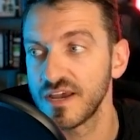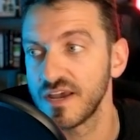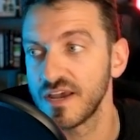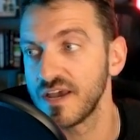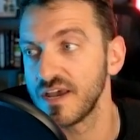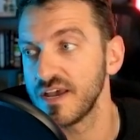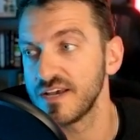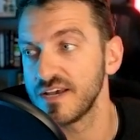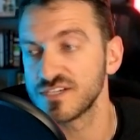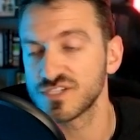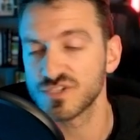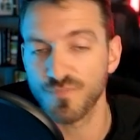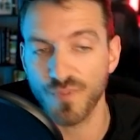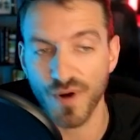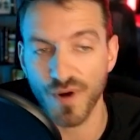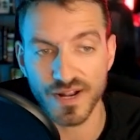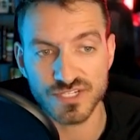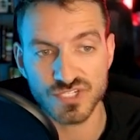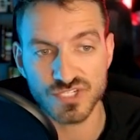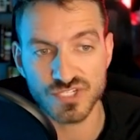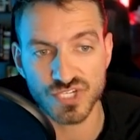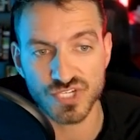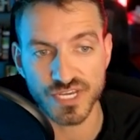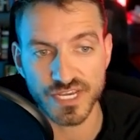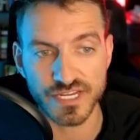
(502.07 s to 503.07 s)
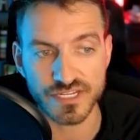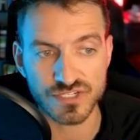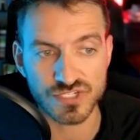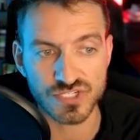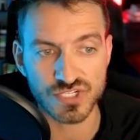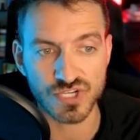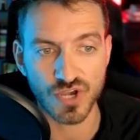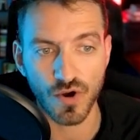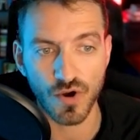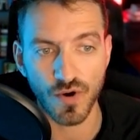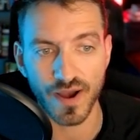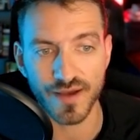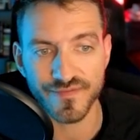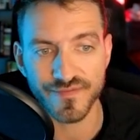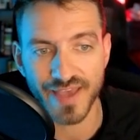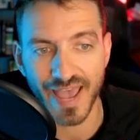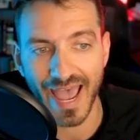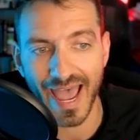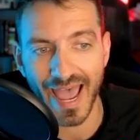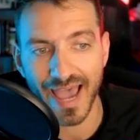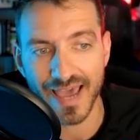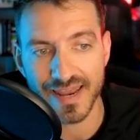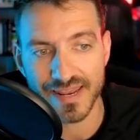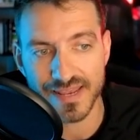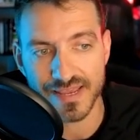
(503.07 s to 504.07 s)
spreadsheet. So I've
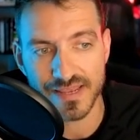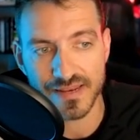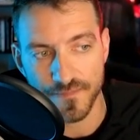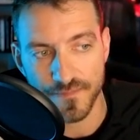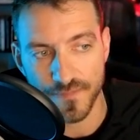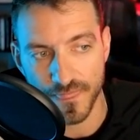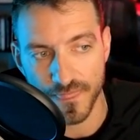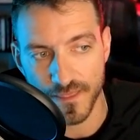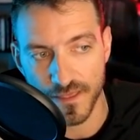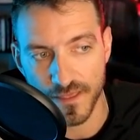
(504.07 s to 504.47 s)
added